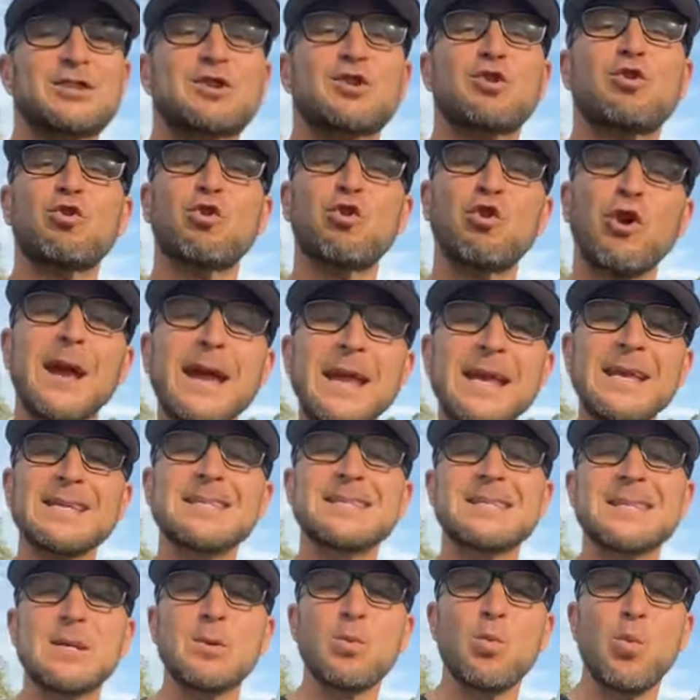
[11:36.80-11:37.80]
It's
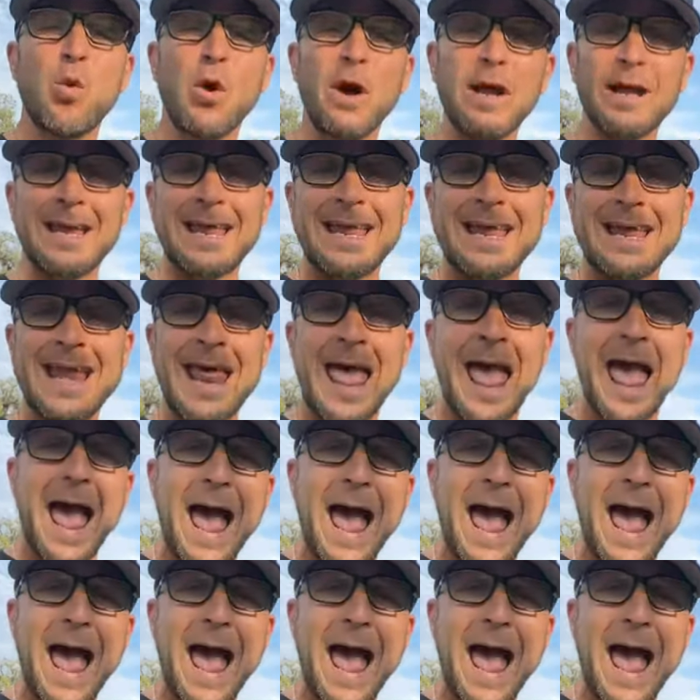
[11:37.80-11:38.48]
crazy what can